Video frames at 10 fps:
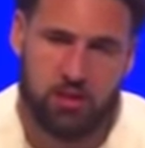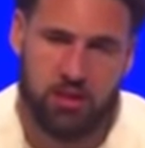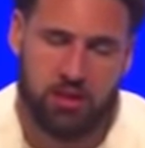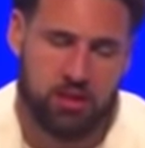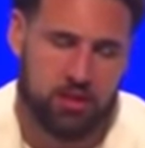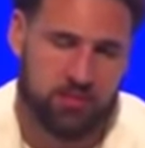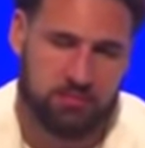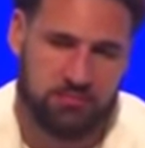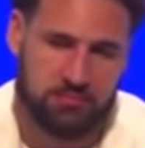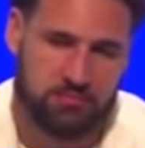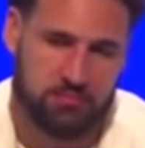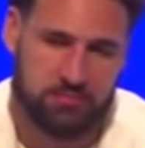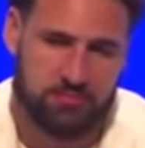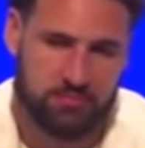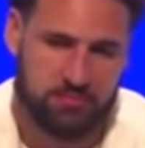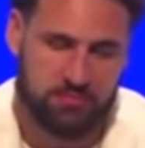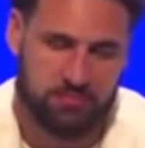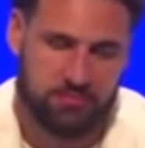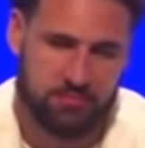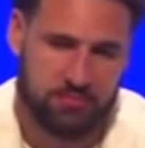
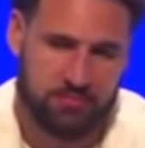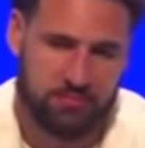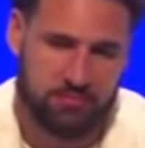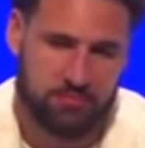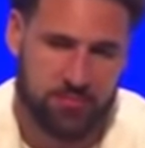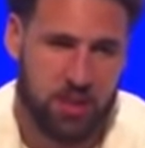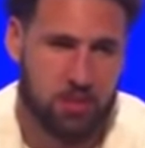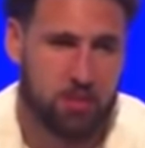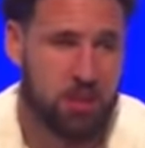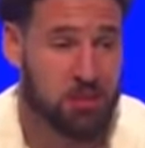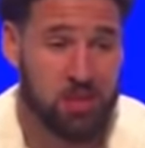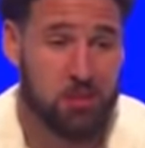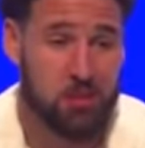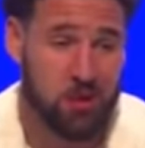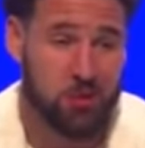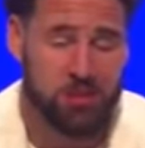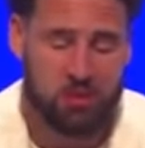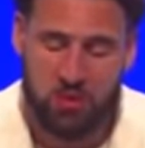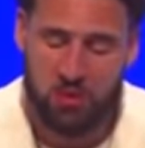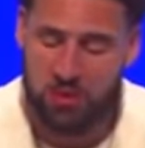And I'm in better shape than I was a
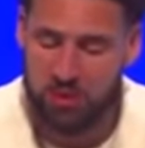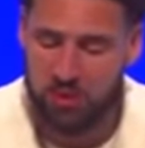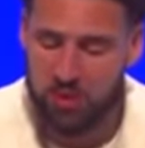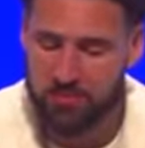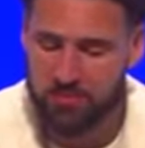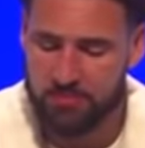few weeks ago.